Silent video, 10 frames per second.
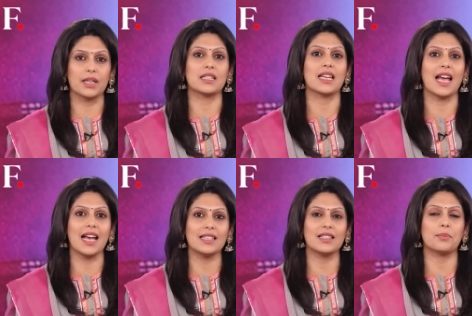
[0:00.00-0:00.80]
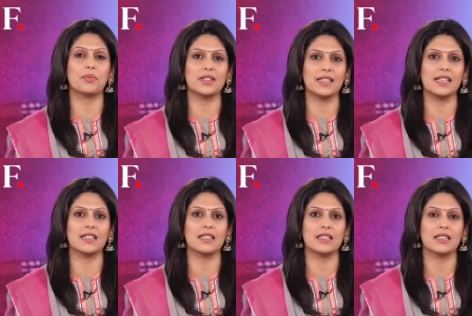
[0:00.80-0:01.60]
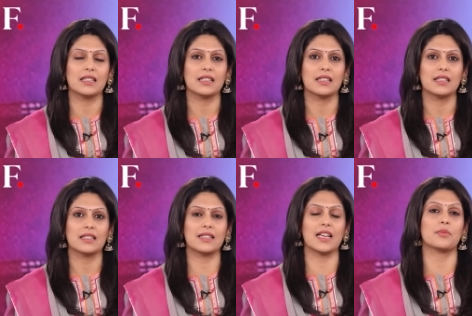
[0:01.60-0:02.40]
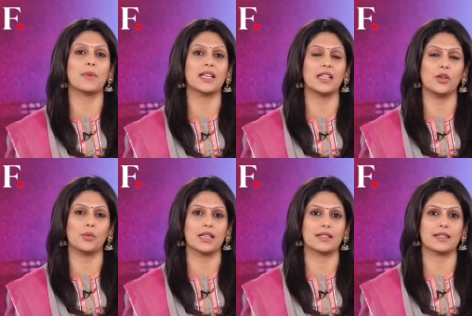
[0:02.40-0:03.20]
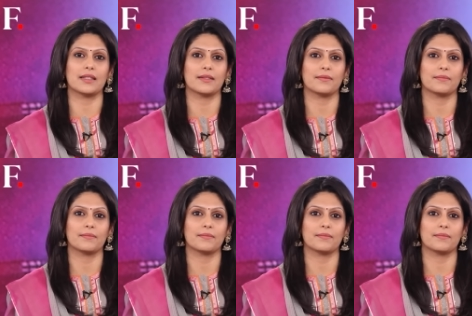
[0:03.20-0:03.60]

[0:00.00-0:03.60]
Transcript: but it has a precedent set by the U S.